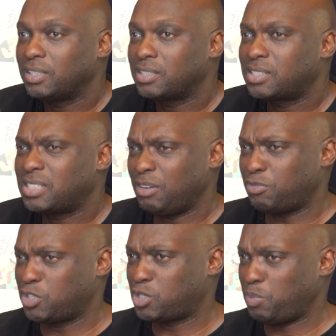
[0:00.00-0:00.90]

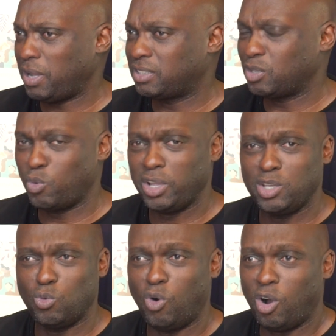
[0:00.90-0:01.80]
self-respect, the way he
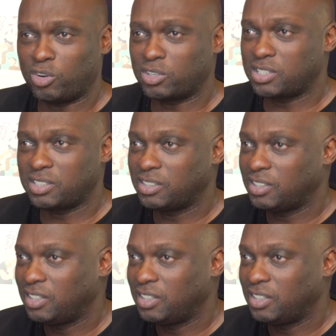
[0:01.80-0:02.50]
walked.